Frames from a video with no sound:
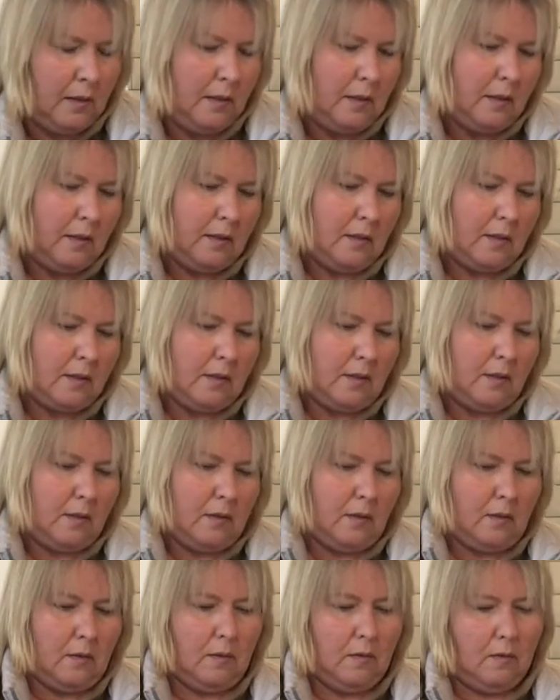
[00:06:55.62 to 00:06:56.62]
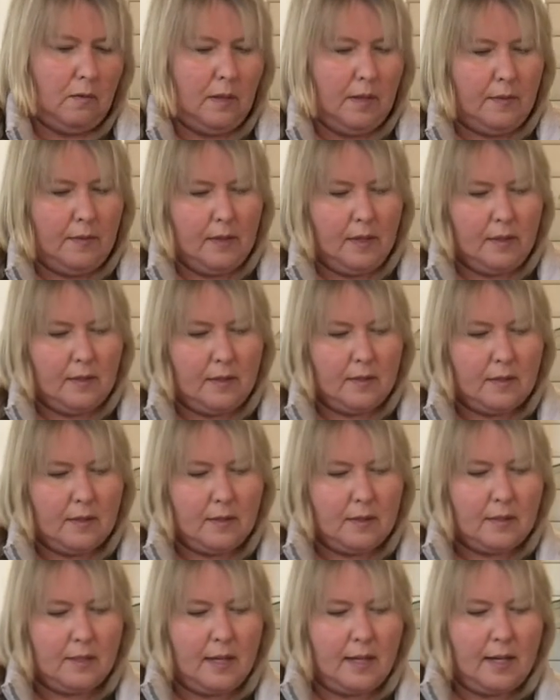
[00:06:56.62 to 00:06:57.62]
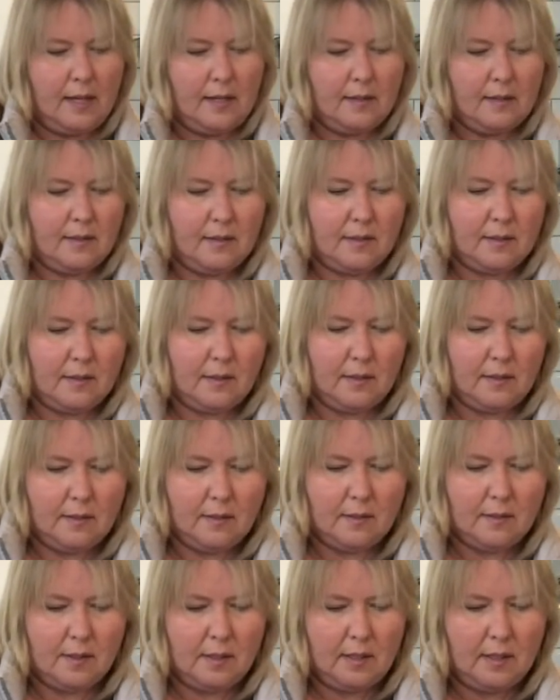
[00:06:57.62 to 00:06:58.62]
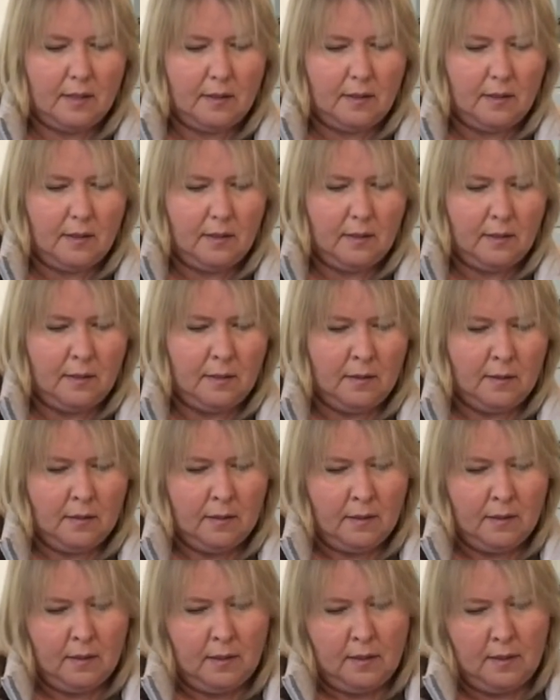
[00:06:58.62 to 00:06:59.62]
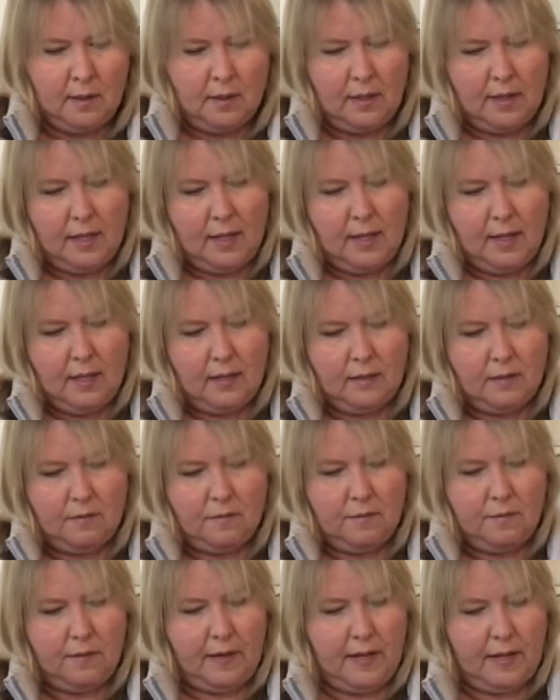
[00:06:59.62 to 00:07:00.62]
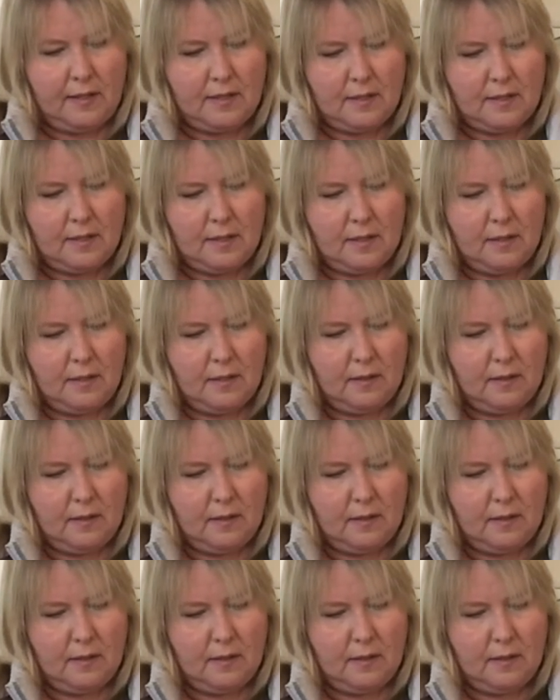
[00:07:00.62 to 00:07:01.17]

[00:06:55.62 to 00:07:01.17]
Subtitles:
So, and then it says seal and vent.